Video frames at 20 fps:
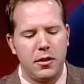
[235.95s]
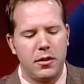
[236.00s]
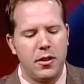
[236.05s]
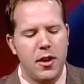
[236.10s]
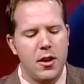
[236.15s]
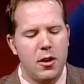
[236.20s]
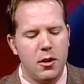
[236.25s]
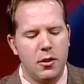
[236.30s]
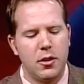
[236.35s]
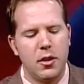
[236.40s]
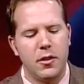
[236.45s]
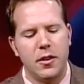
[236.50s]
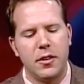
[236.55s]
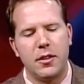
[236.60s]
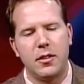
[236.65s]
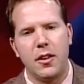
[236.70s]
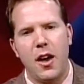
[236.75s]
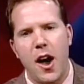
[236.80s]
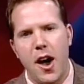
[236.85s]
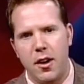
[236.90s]
center to the
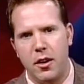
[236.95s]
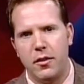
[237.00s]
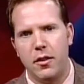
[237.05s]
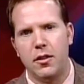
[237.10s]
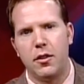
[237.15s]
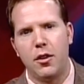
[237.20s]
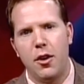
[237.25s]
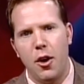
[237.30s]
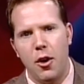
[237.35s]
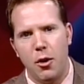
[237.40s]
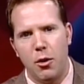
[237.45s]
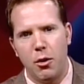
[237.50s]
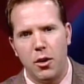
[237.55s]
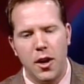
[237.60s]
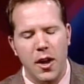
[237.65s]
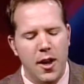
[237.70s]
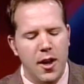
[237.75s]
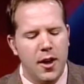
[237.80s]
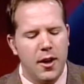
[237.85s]
side of the toe.